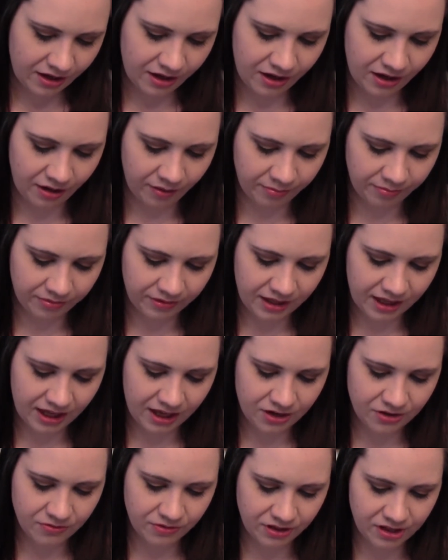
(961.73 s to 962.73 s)
It
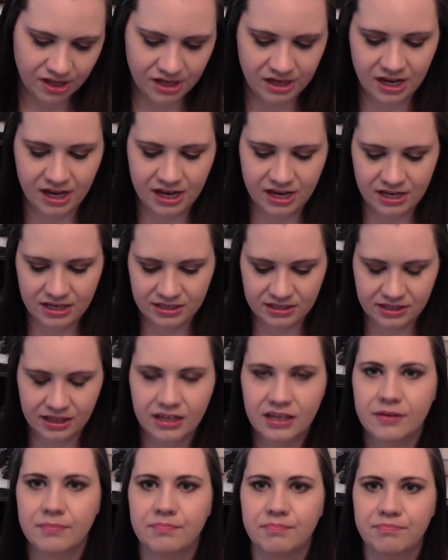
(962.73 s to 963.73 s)
had a really nice
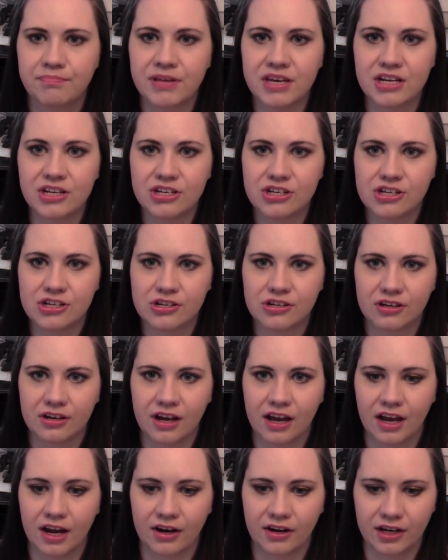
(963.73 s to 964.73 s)
like beach
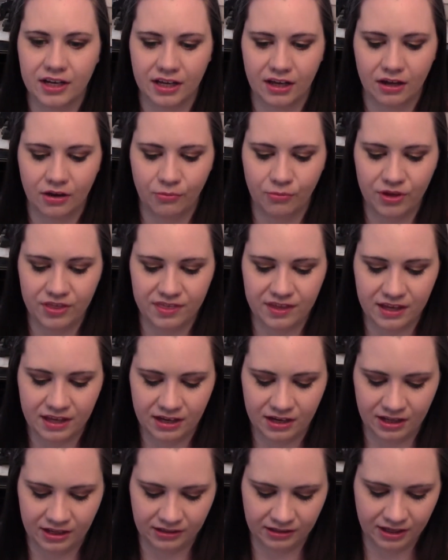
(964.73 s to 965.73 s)
area with
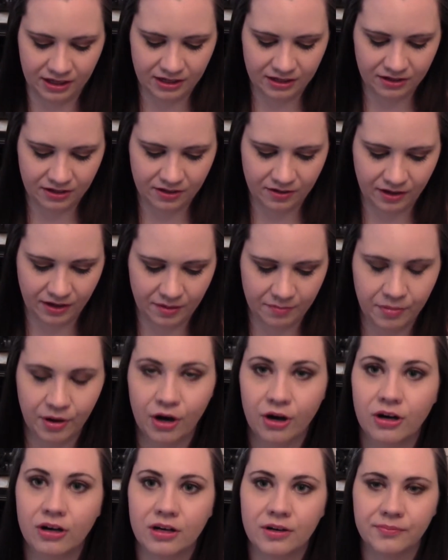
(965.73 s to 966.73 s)
it, and like a
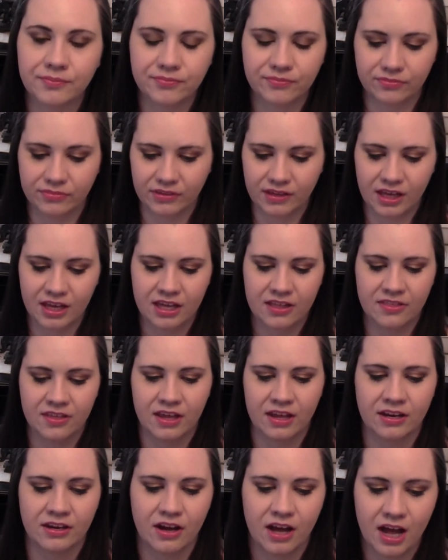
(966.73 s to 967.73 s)
park. And
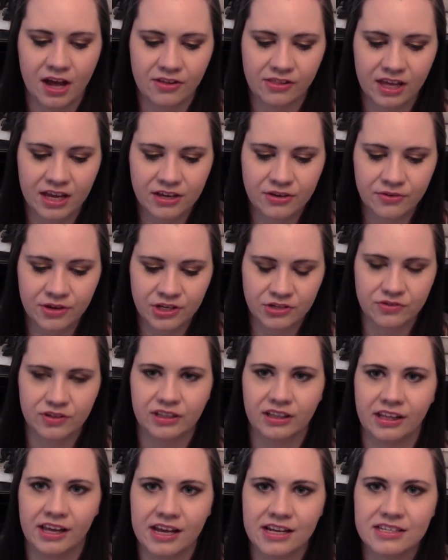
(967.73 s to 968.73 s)
then I like going to
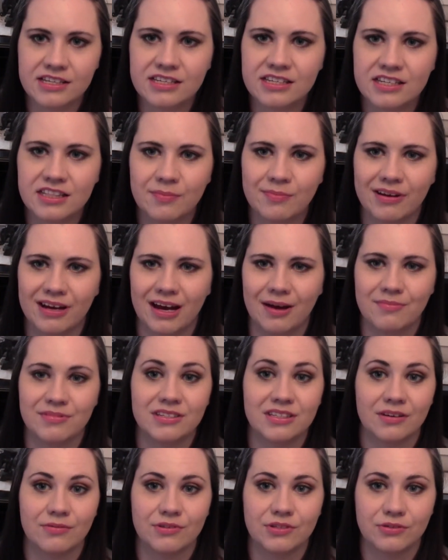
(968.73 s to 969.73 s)
Atlantis in the
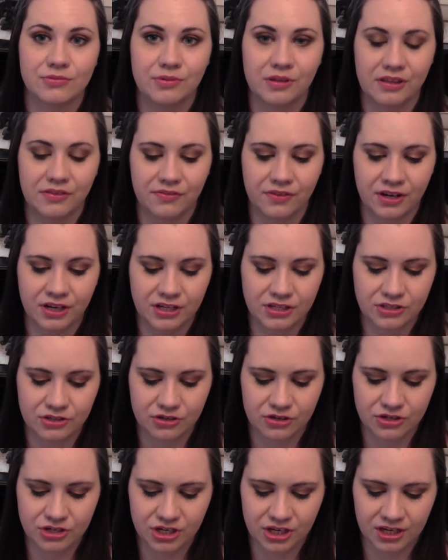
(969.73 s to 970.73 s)
Bahamas. That was a really fun
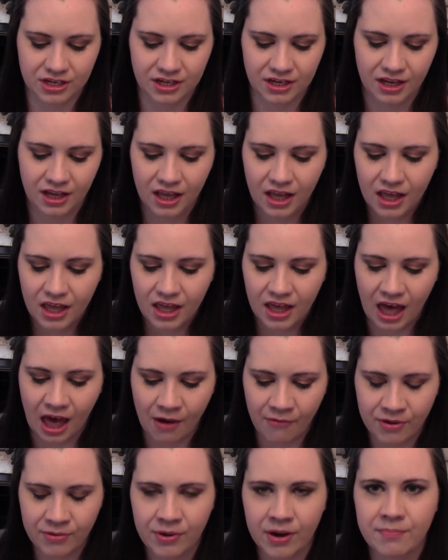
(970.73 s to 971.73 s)
excursion,
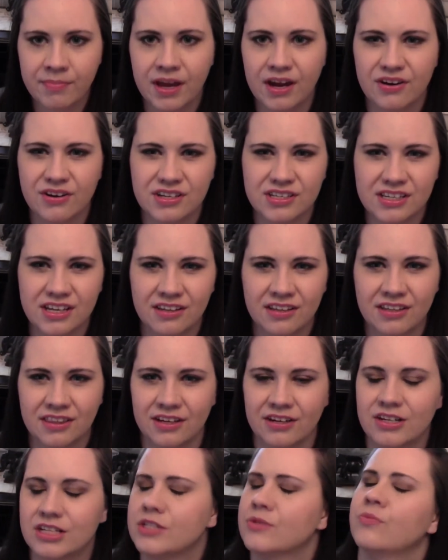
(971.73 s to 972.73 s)
and we went parasailing
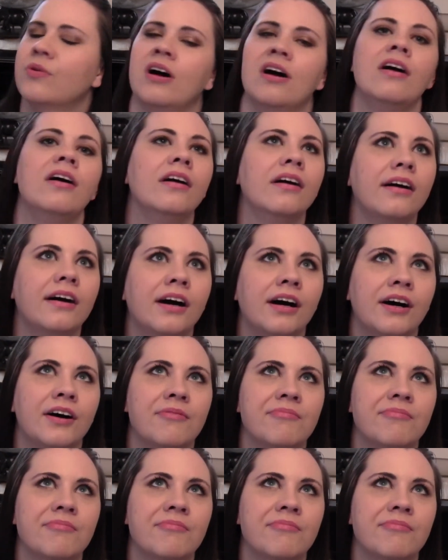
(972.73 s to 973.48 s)
there as well.